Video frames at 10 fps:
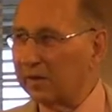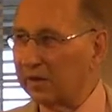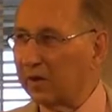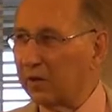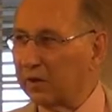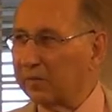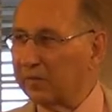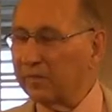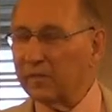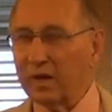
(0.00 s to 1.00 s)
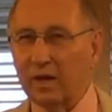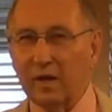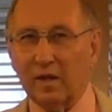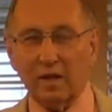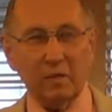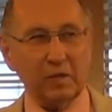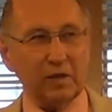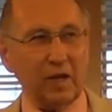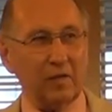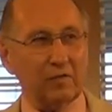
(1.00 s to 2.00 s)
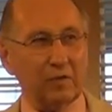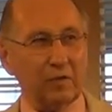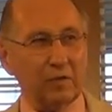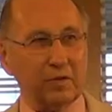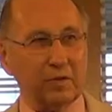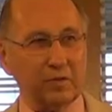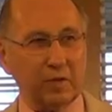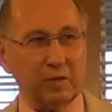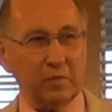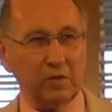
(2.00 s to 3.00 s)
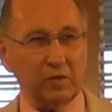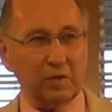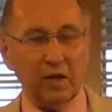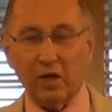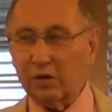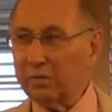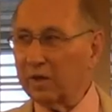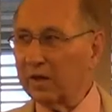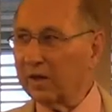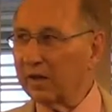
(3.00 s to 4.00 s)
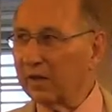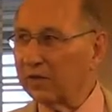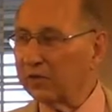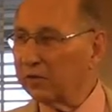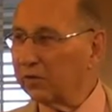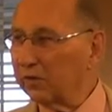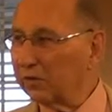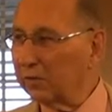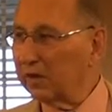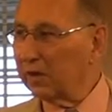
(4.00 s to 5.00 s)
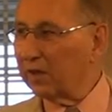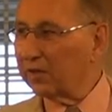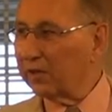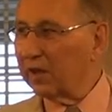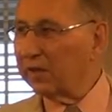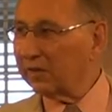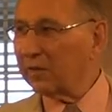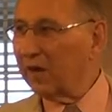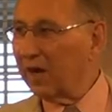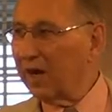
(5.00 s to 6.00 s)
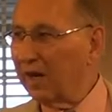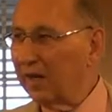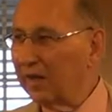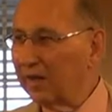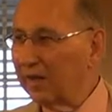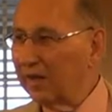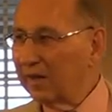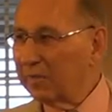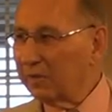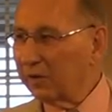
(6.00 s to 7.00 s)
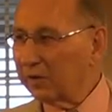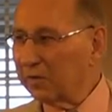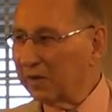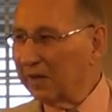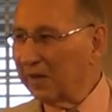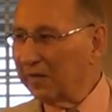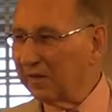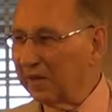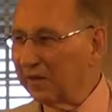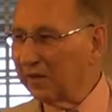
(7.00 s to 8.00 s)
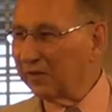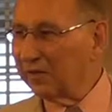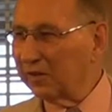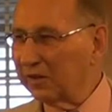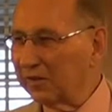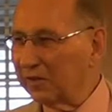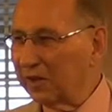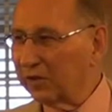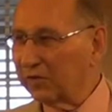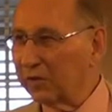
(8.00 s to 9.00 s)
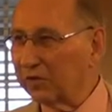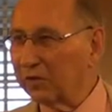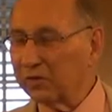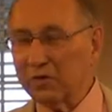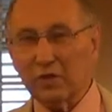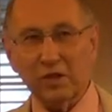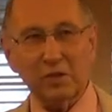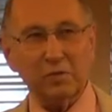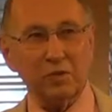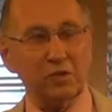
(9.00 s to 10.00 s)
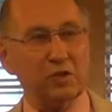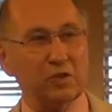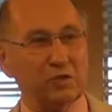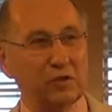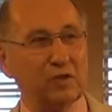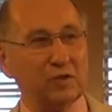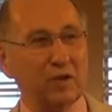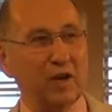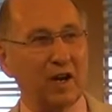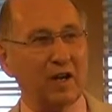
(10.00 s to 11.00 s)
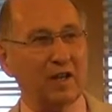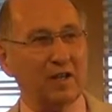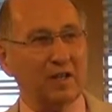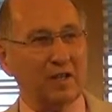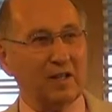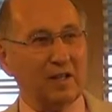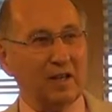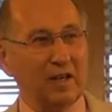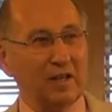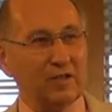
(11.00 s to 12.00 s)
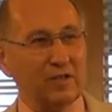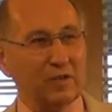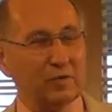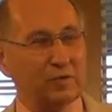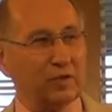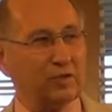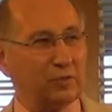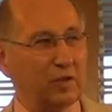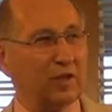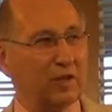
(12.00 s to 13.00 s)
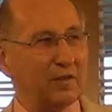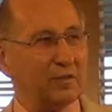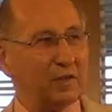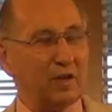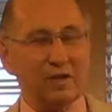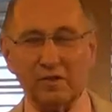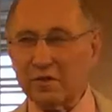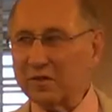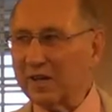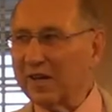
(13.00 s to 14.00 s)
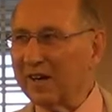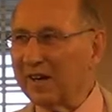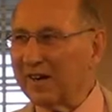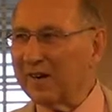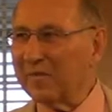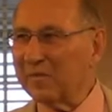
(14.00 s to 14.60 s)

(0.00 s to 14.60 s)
near Logan, coming down for treatments in the hospital here, and she was a sweetheart. She didn't cry. They poked her with a lot of needles and did transfusions and things, but she just didn't cry. And she was the sweetheart of the doctors there.